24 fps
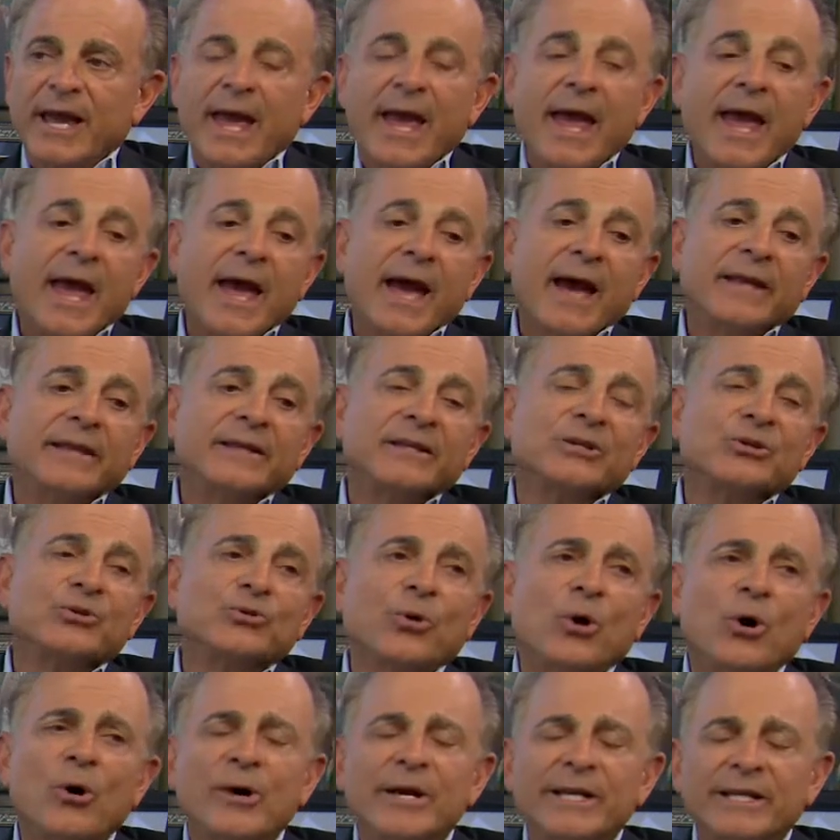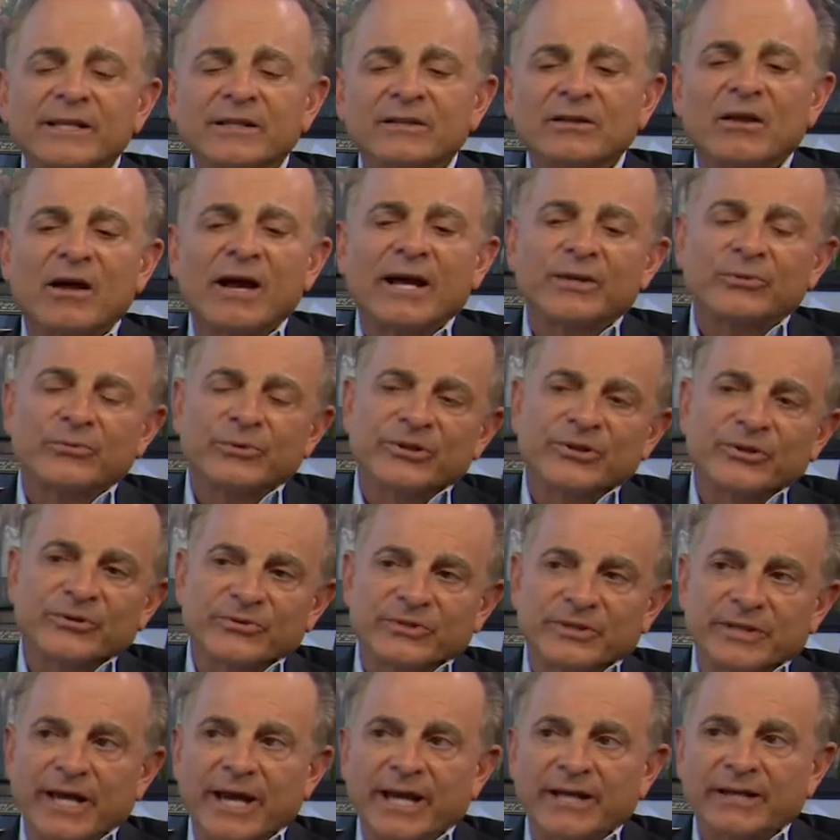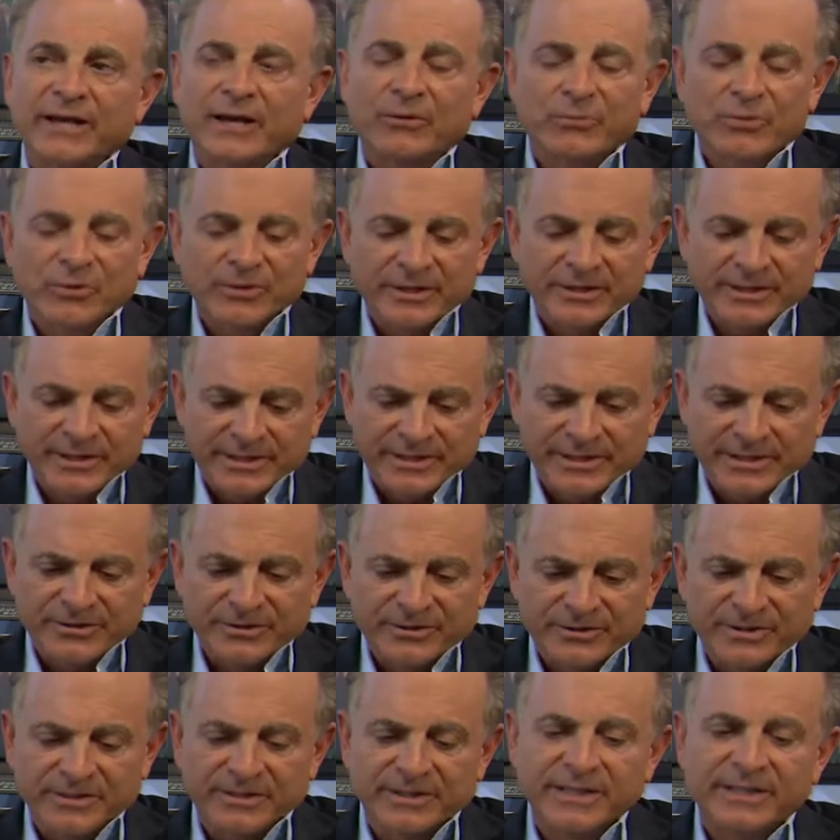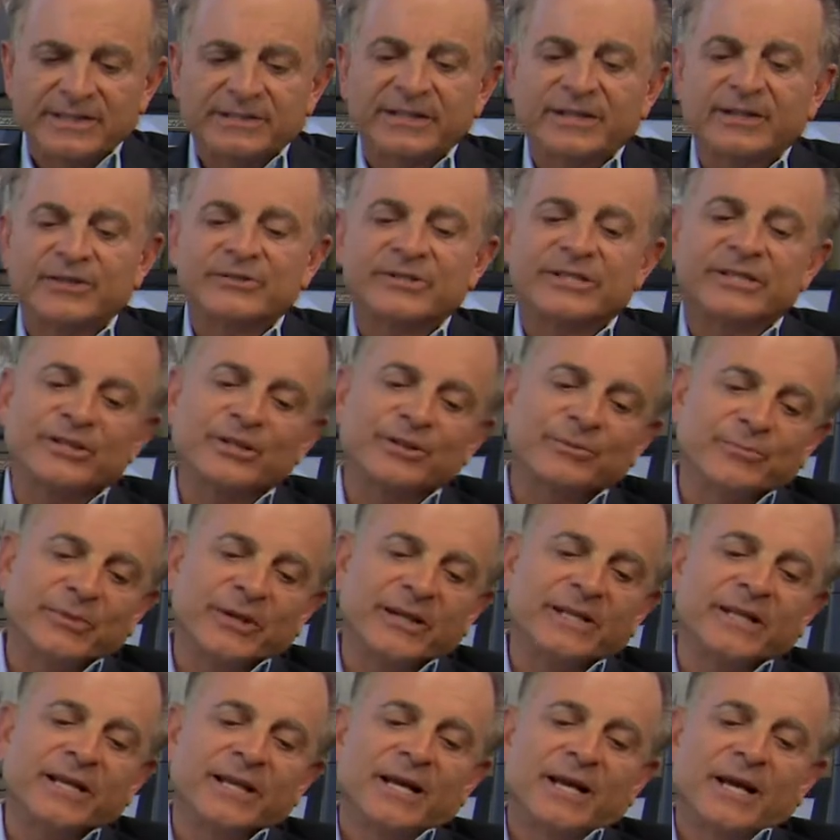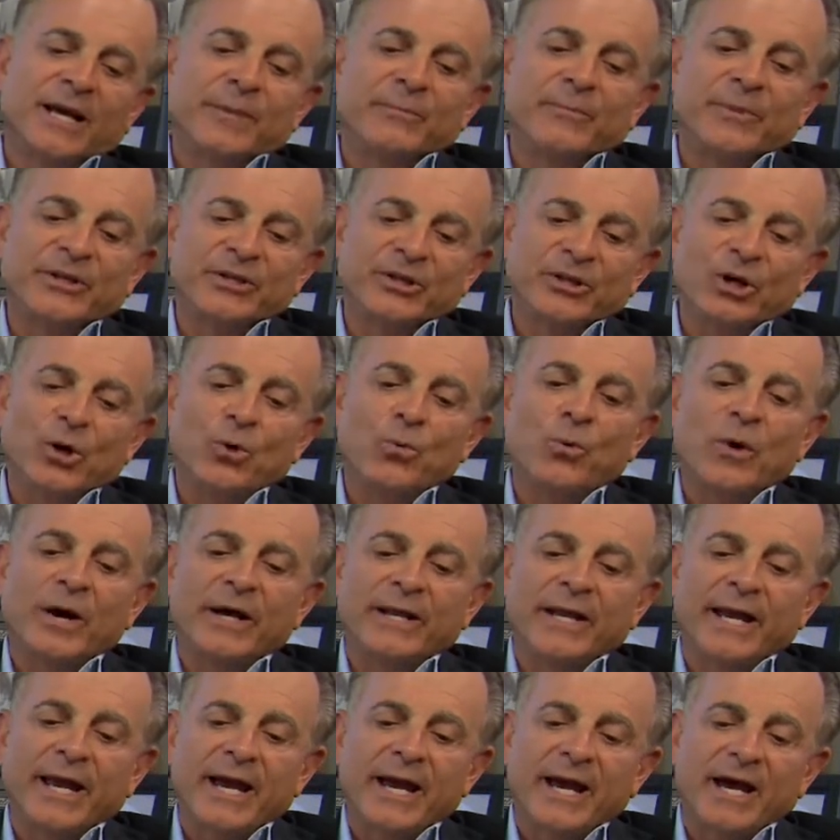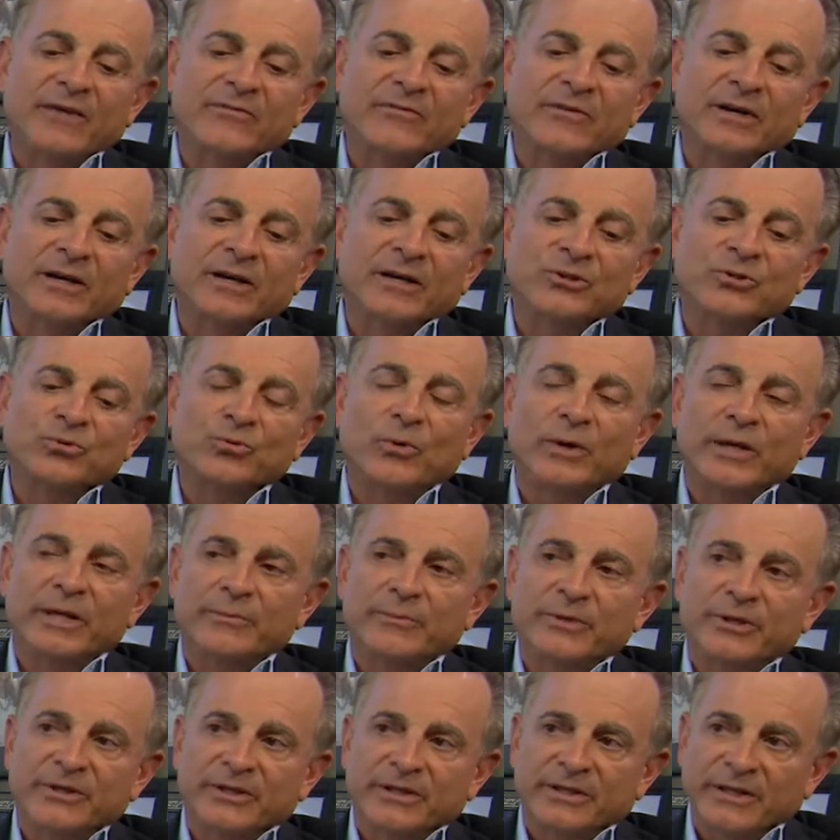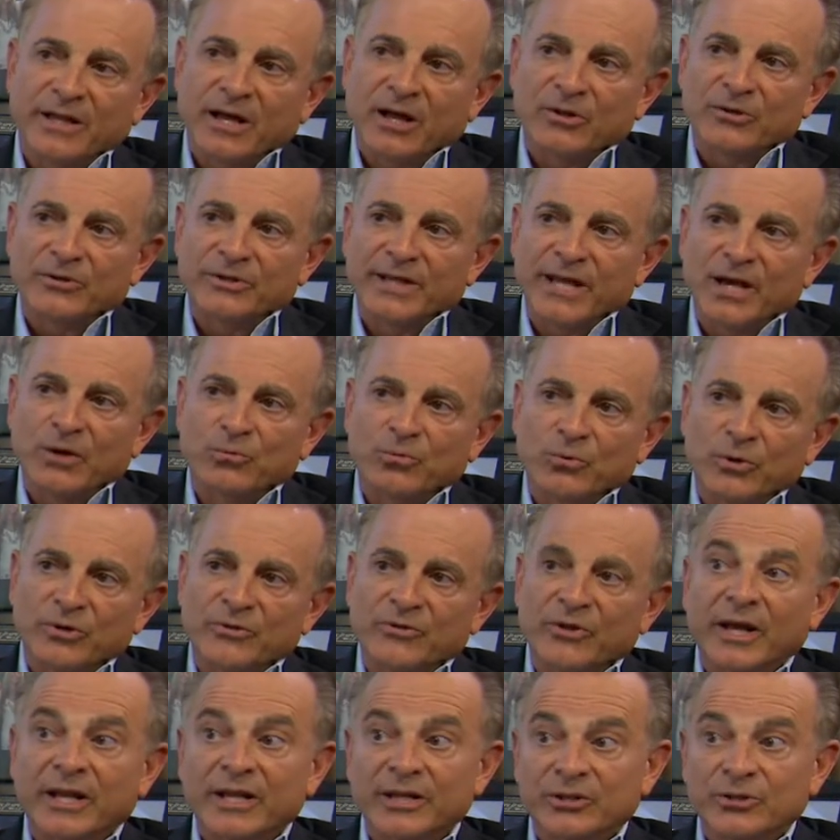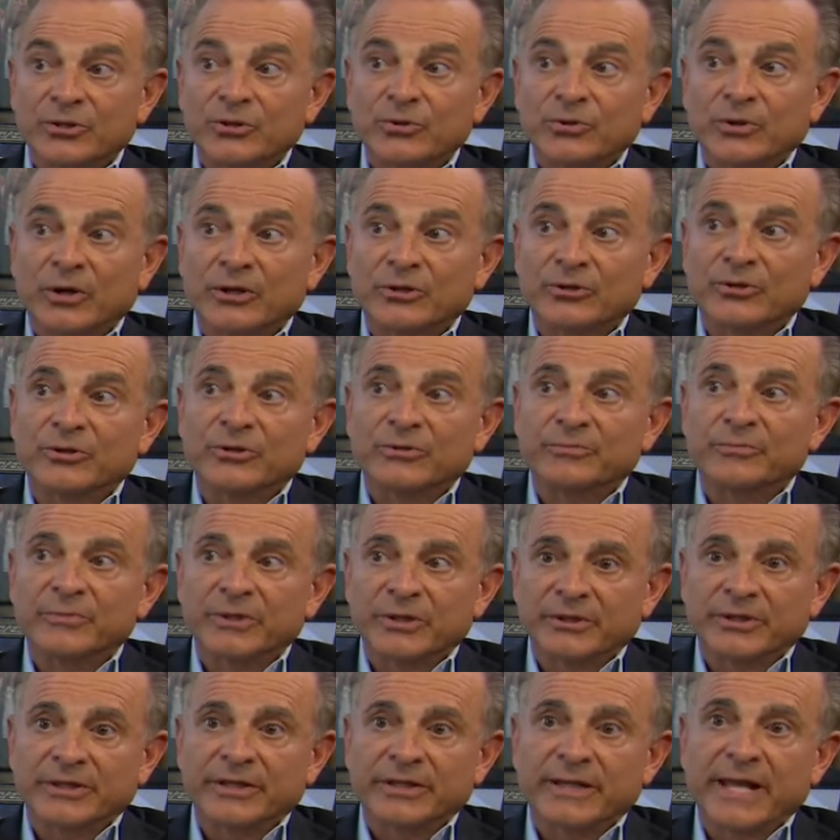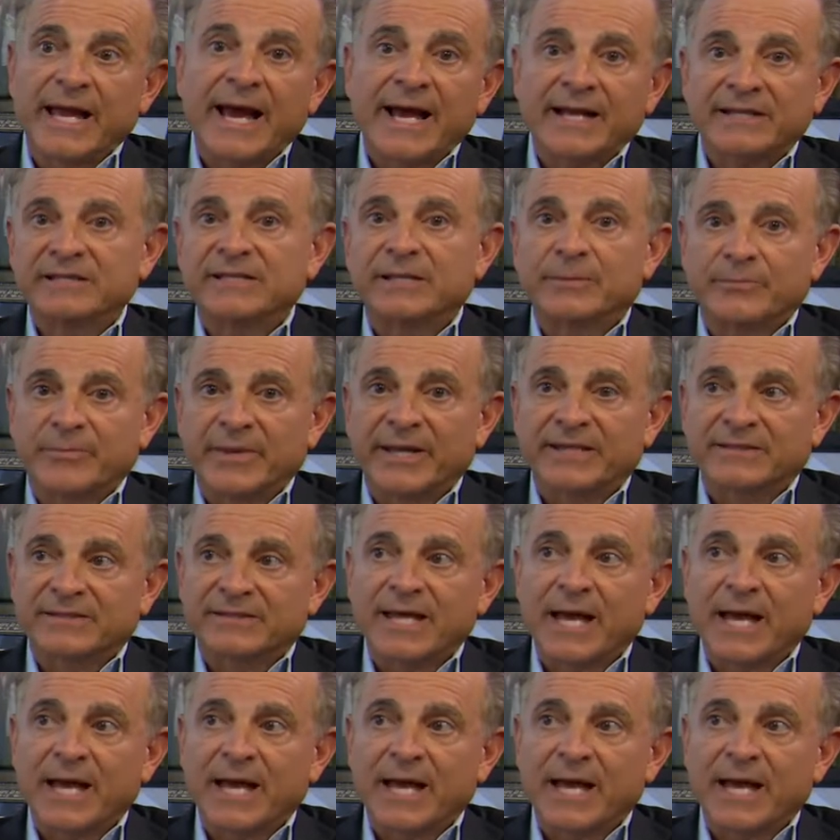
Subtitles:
And growing in line with your debt. I won't get into details here, but you don't want to have a $20 million net worth on a $200 million asset base.